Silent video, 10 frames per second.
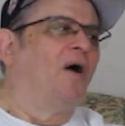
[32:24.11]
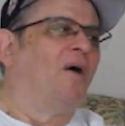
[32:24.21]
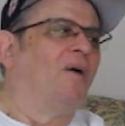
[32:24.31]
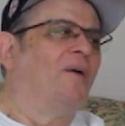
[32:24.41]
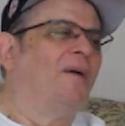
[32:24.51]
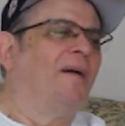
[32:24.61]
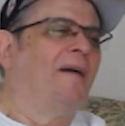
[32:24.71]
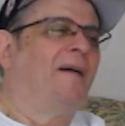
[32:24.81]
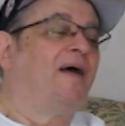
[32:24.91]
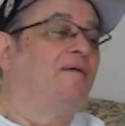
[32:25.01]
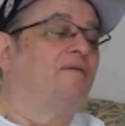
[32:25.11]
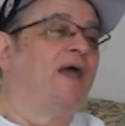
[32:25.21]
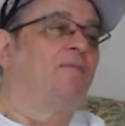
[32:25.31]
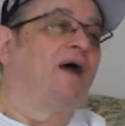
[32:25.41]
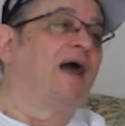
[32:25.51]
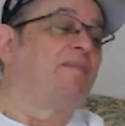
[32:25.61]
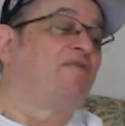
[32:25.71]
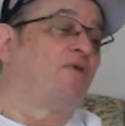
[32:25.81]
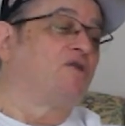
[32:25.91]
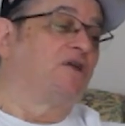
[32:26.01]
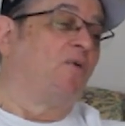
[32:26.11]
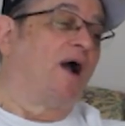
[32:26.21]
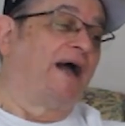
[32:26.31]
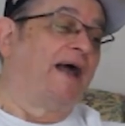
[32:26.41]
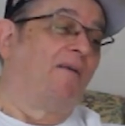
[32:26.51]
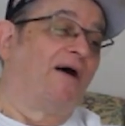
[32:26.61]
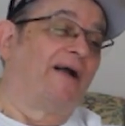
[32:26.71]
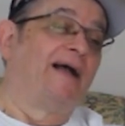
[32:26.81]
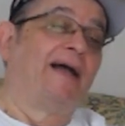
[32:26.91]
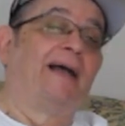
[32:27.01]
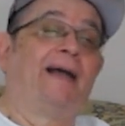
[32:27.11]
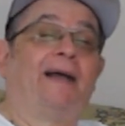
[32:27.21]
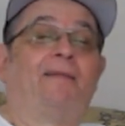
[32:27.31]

No, no. It had to be frozen to walk on that water.